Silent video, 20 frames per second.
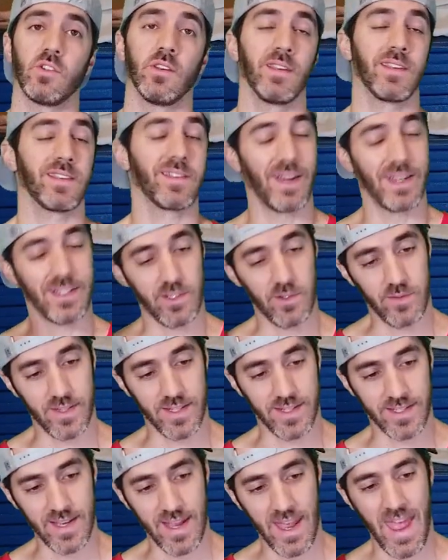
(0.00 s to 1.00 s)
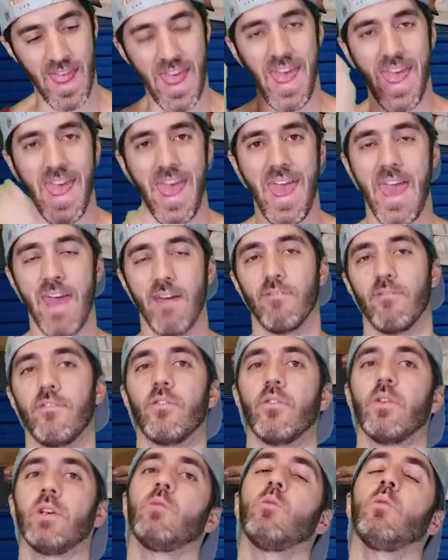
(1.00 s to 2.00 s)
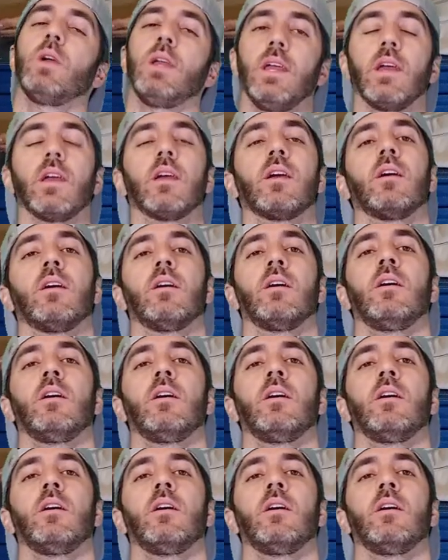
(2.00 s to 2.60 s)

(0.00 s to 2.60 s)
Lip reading: So I do this every week